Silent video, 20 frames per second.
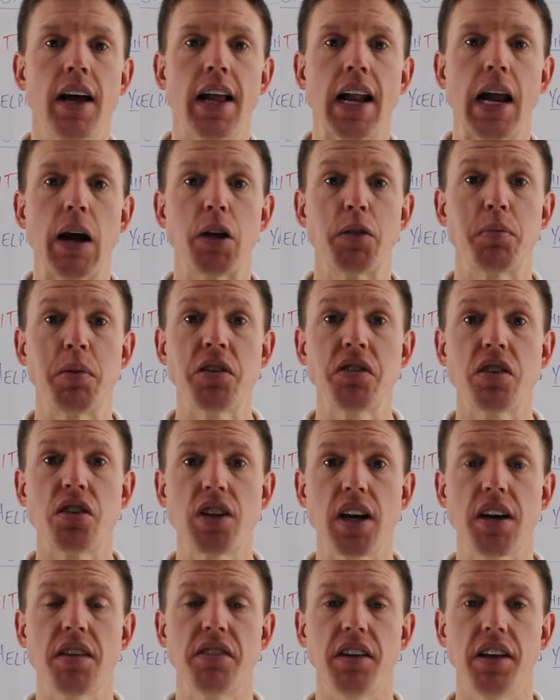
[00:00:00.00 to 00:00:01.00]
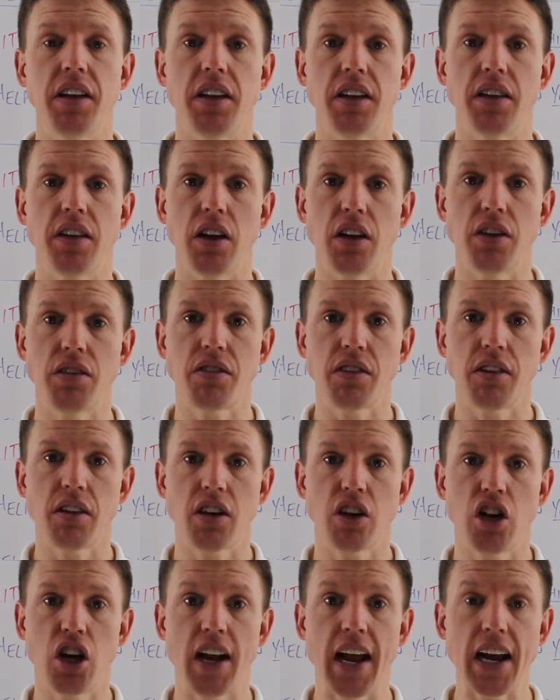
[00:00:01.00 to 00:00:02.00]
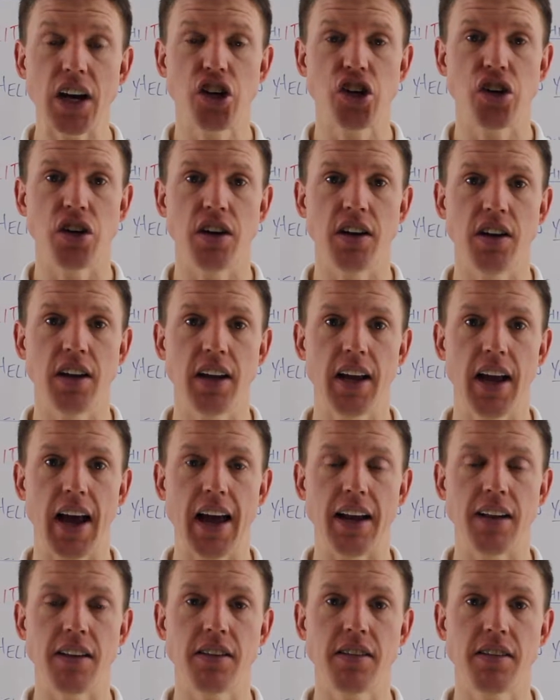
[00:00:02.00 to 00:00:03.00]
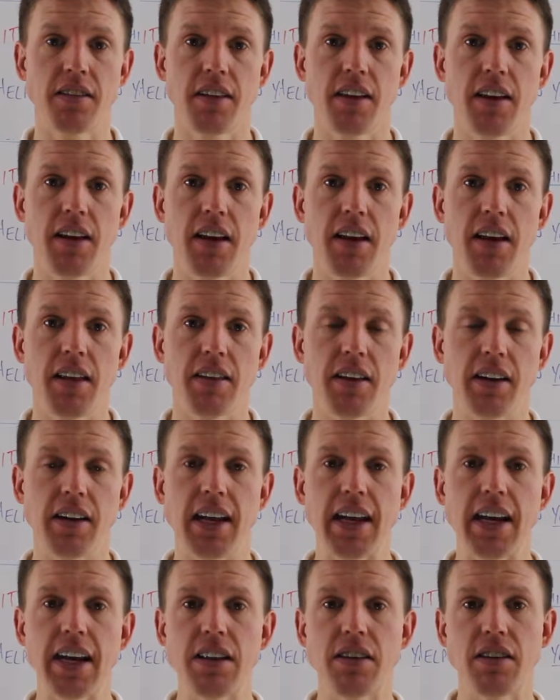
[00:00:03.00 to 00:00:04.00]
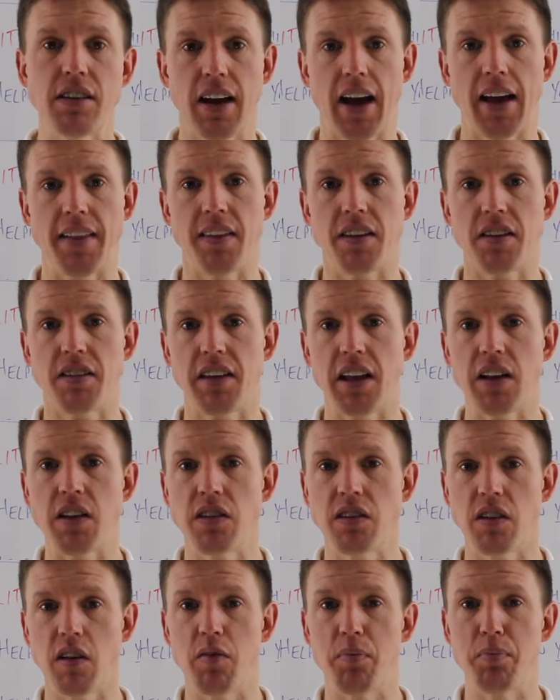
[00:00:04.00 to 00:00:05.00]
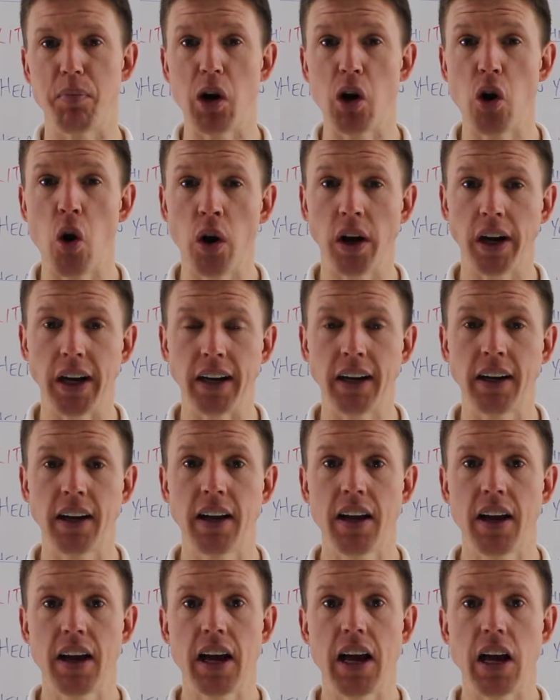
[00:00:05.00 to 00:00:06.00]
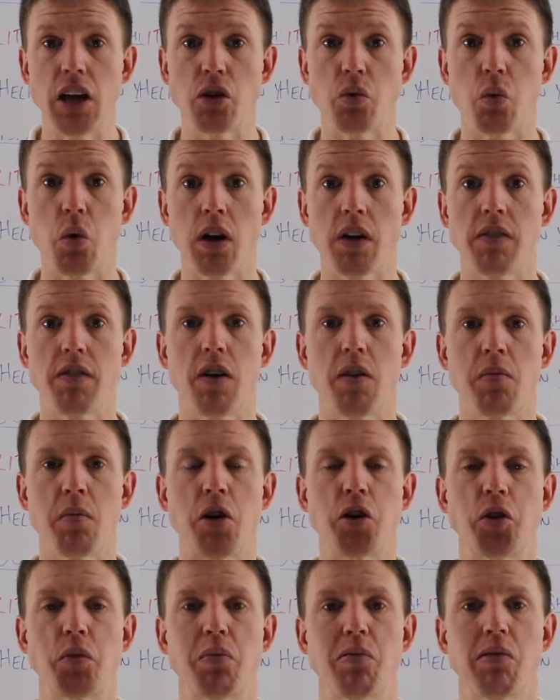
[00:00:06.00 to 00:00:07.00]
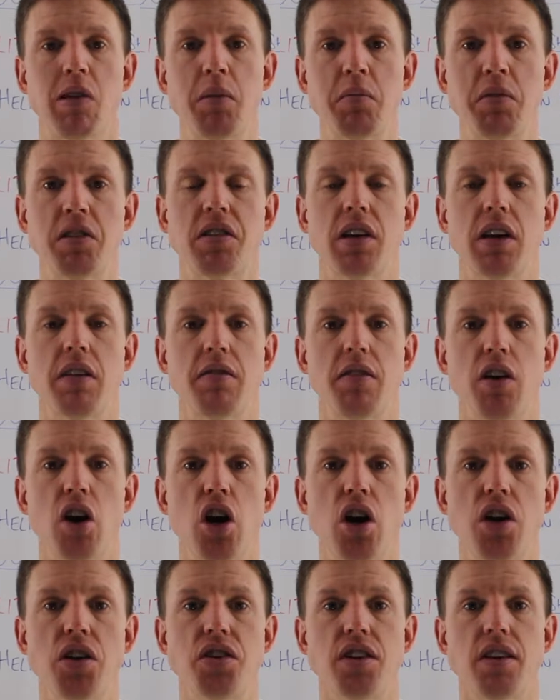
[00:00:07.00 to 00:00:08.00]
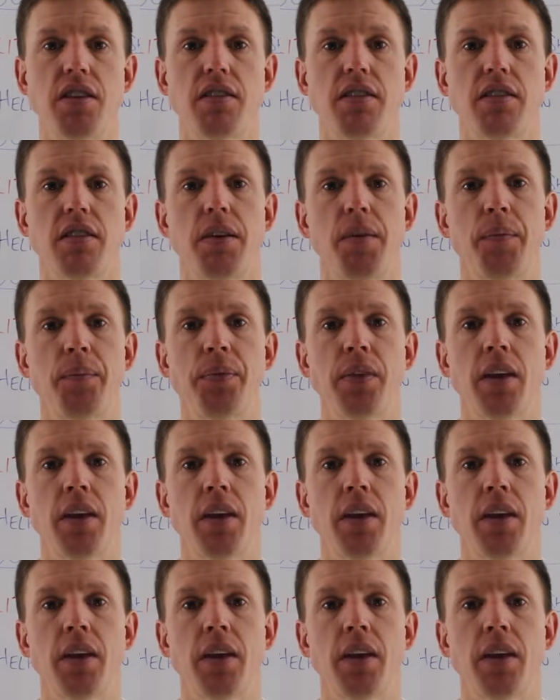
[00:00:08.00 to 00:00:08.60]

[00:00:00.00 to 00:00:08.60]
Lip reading: Now, it's been suggested that connection and the need and the sense of belonging is one of our most primitive urges.